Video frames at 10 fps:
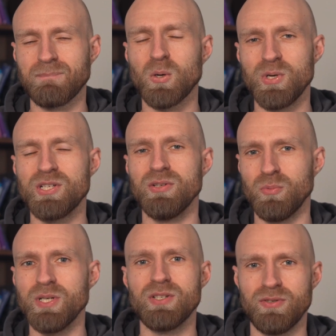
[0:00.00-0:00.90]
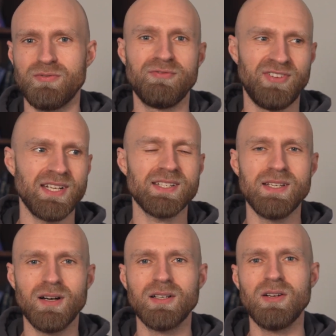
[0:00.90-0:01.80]
We should fix the
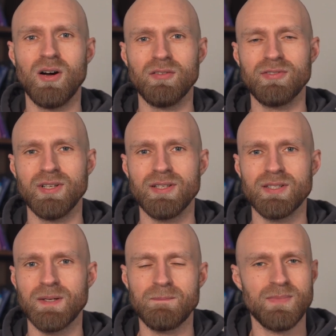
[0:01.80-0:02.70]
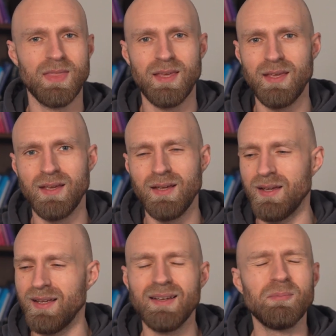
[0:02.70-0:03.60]
unconfidence.
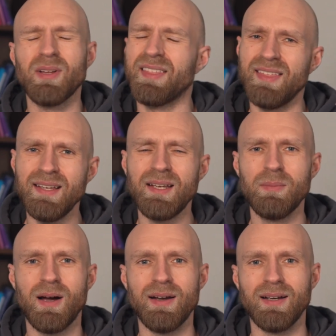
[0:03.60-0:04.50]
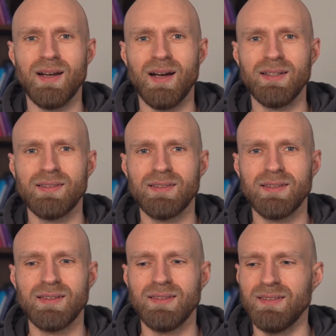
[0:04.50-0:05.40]
But think about it, guys.
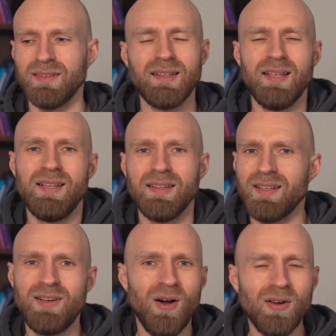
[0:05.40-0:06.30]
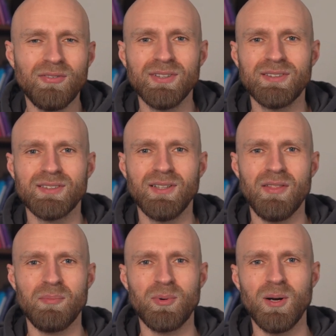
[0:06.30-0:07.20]
The confidence is not
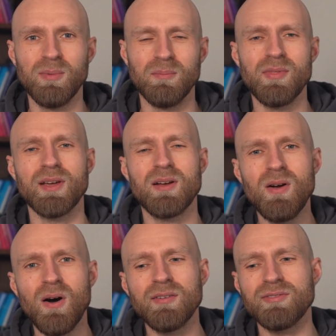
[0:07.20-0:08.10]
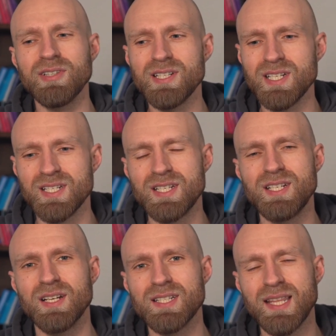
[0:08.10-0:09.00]
the problem. The confidence is
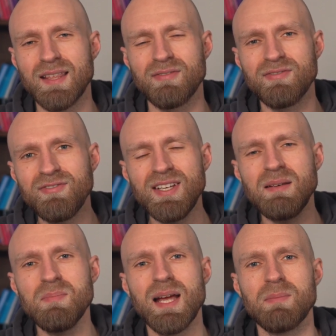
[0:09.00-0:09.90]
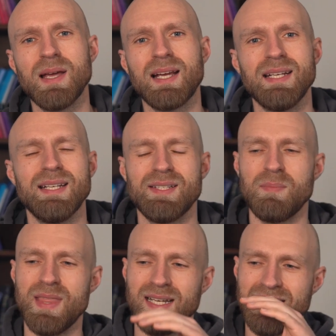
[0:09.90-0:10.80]
just the feedback
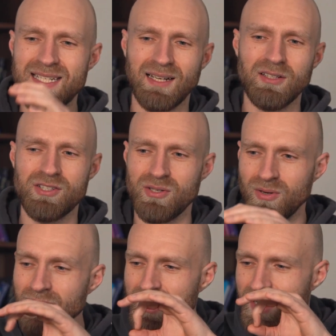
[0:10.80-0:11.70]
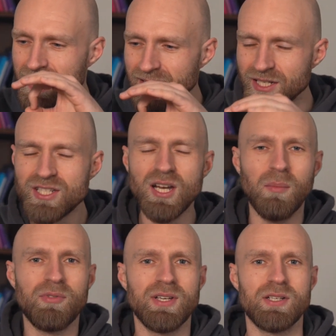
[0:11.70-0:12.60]
mechanism that tells you that
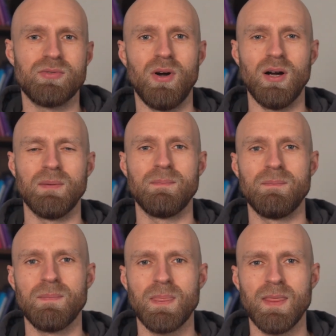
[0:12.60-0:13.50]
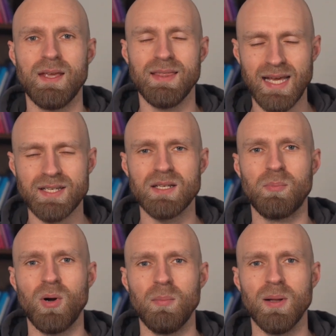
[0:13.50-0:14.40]
something is wrong. That's the
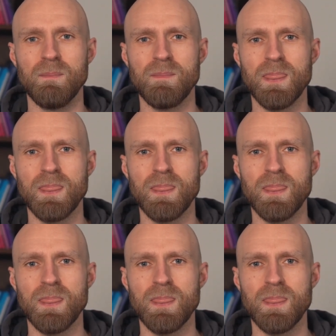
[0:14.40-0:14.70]
problem.